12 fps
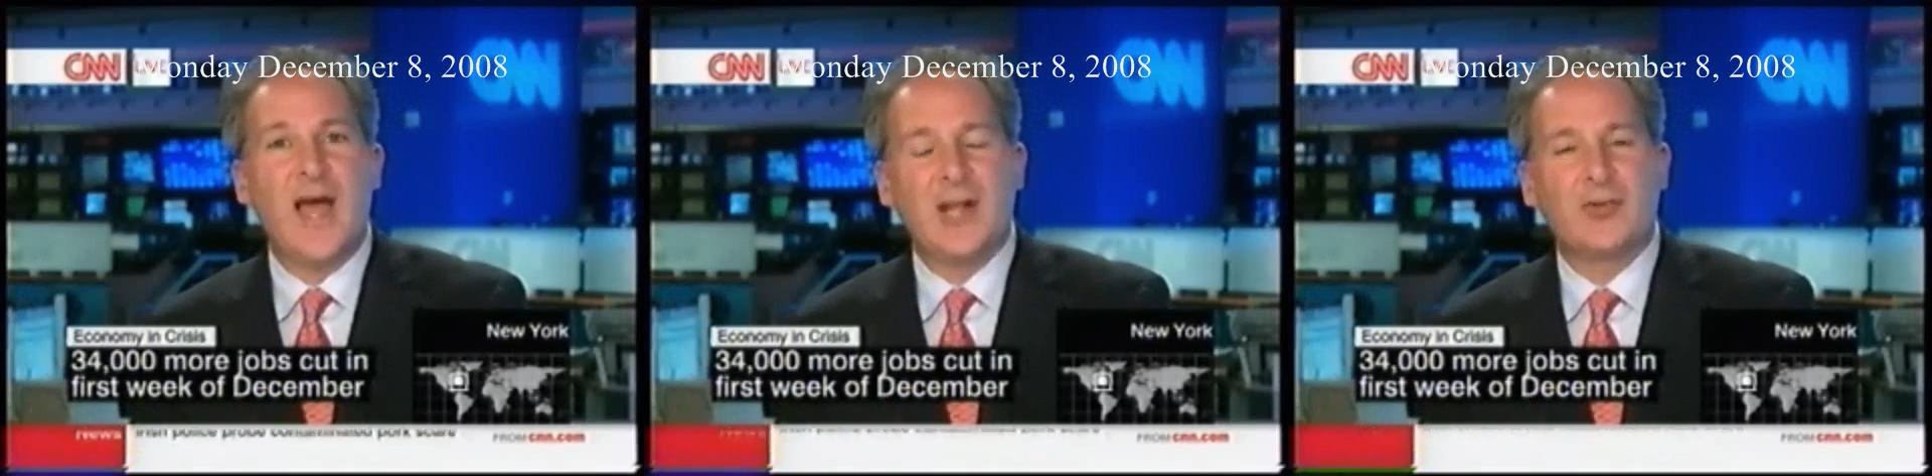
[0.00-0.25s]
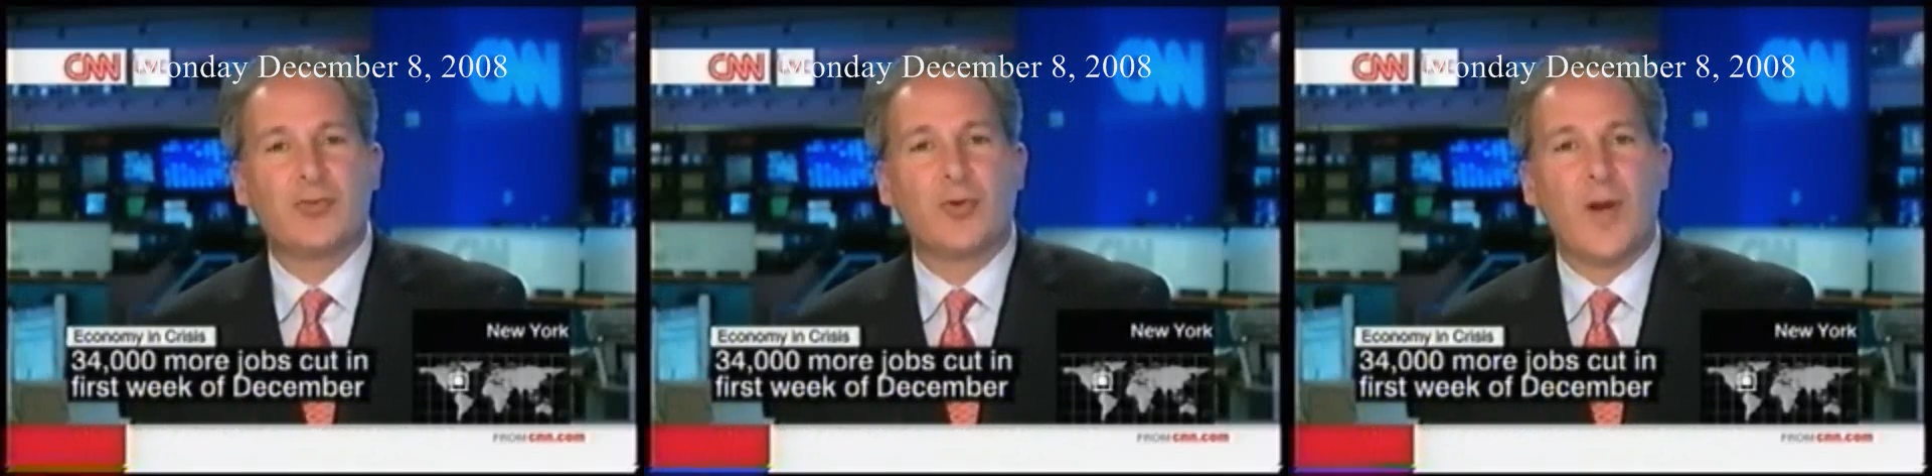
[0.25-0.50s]
the
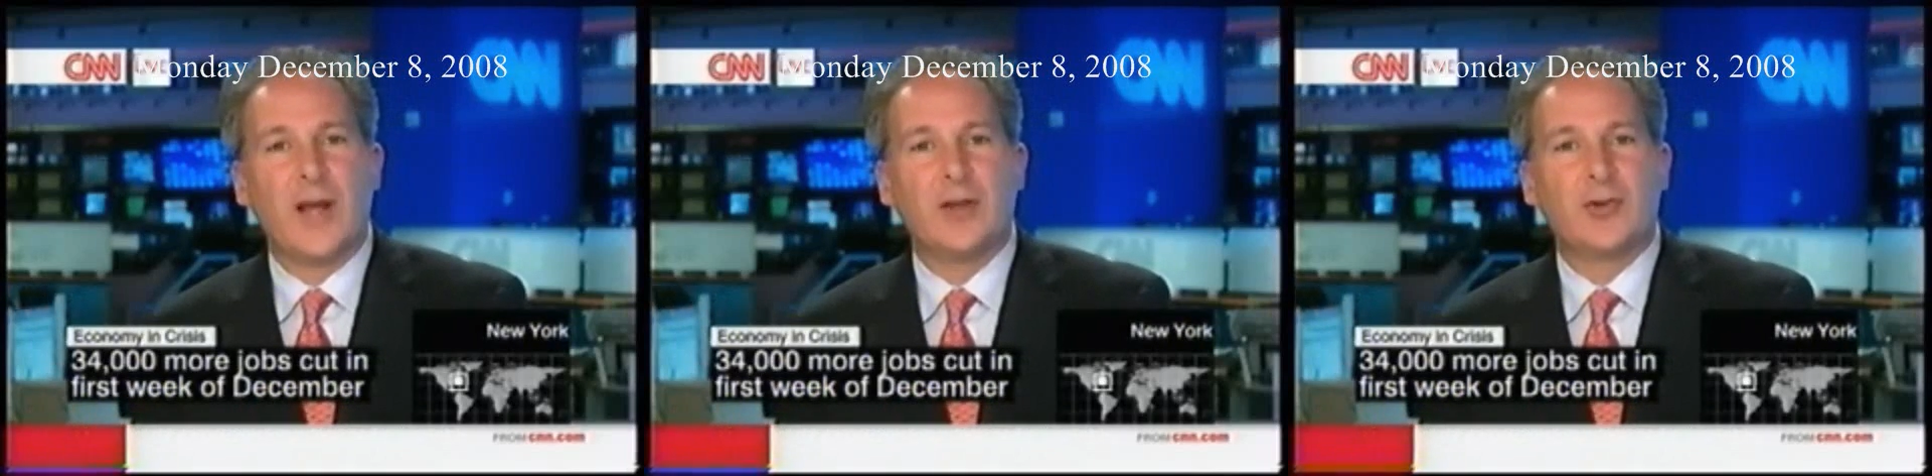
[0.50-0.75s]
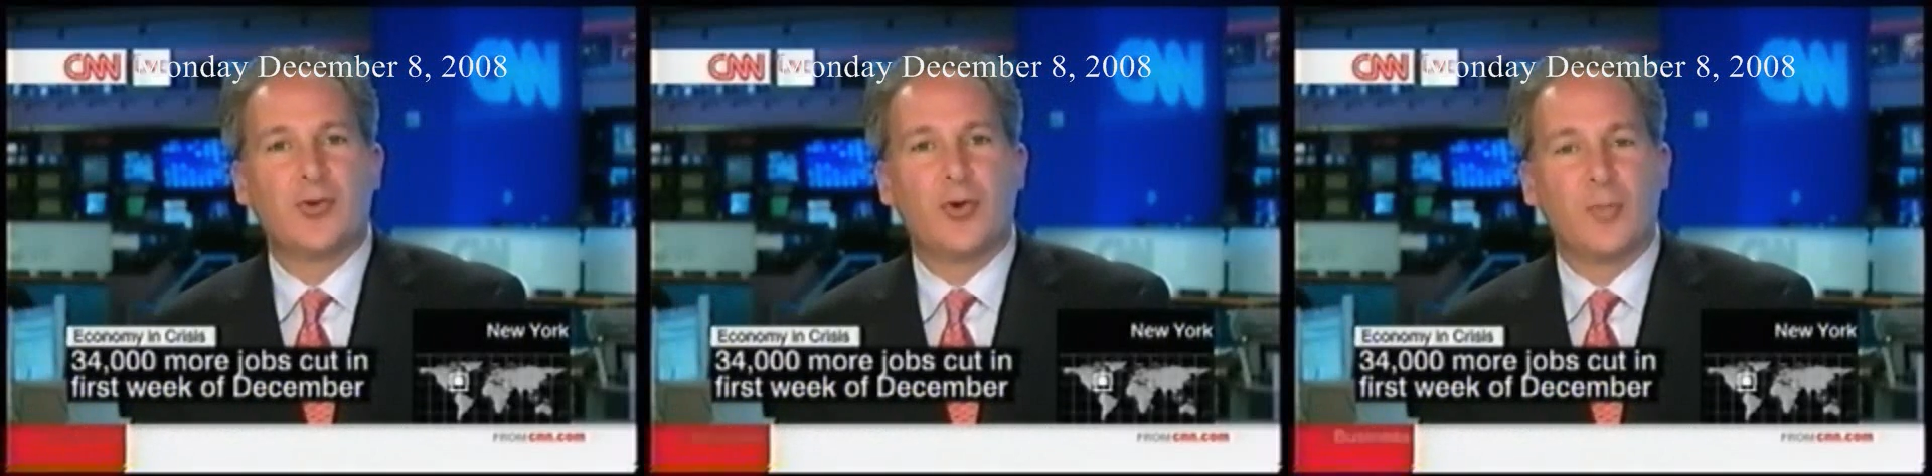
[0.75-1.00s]
natural
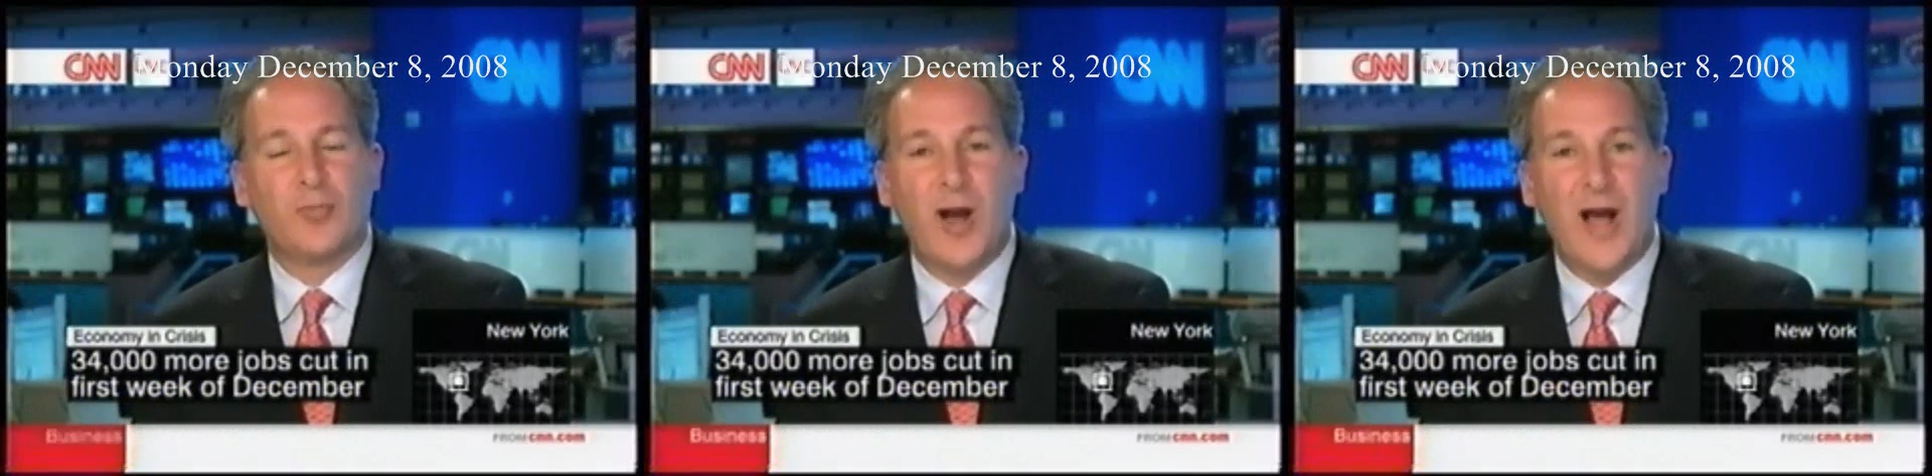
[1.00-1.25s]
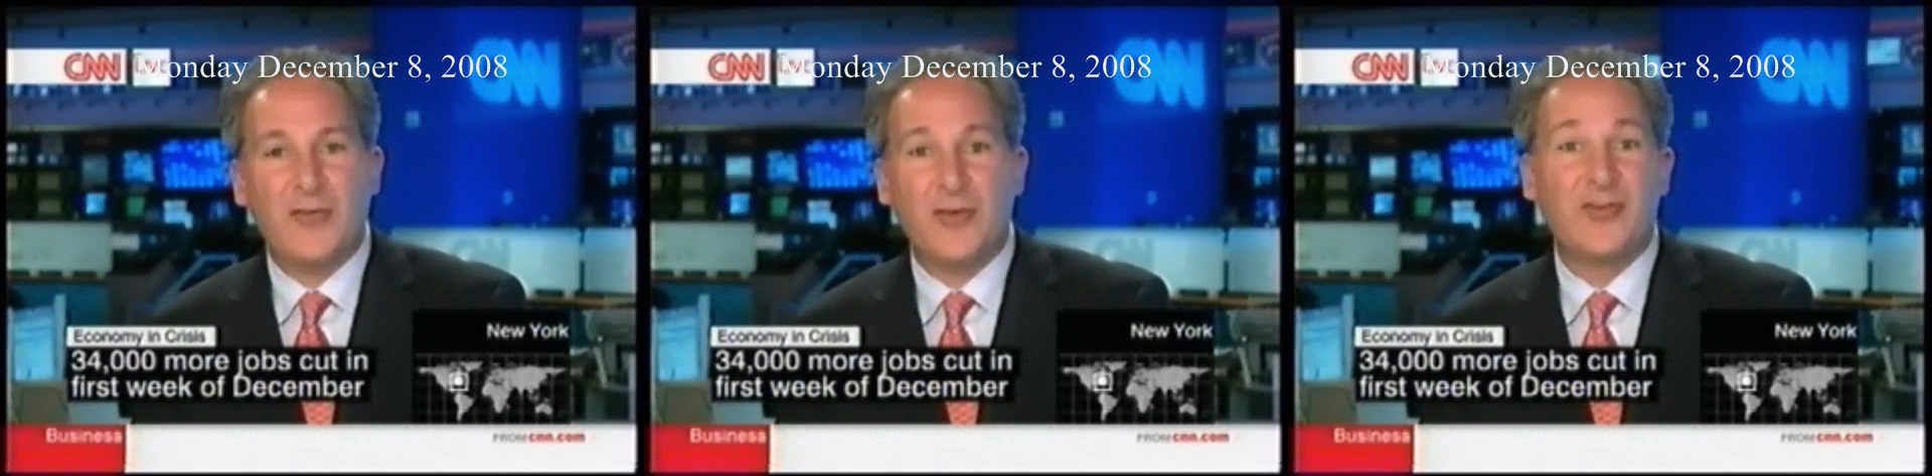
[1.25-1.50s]
regulatory
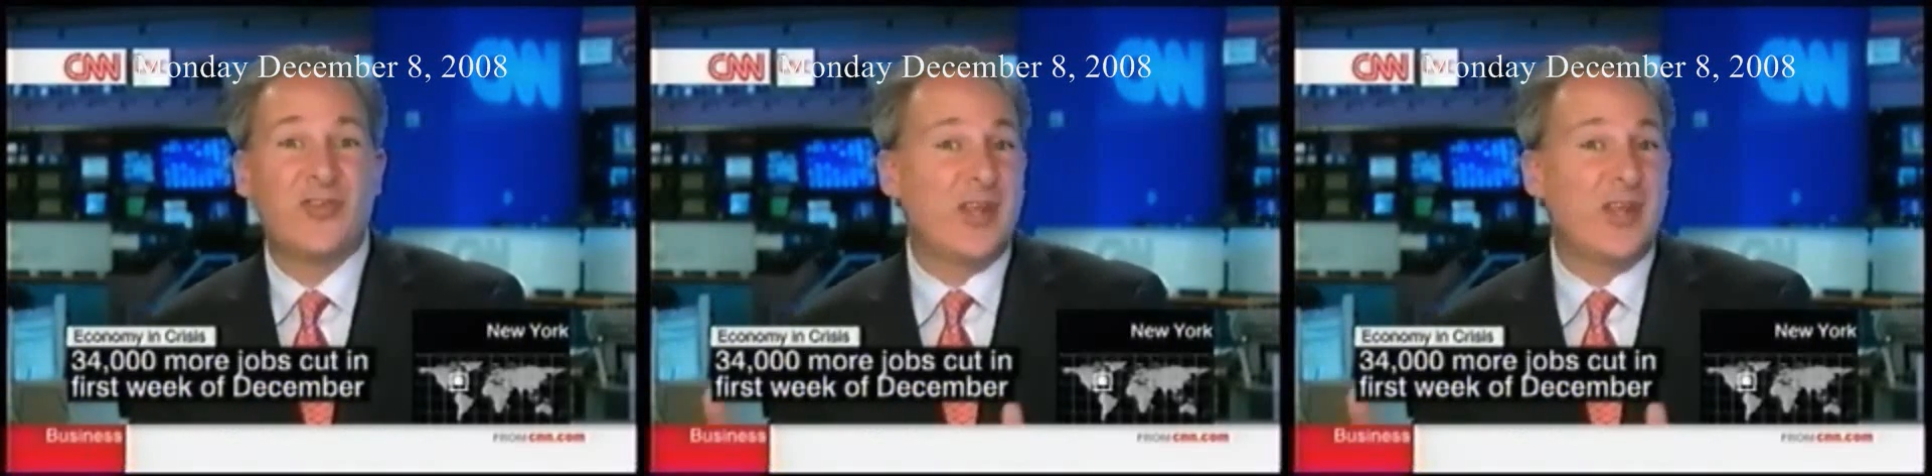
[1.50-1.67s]
process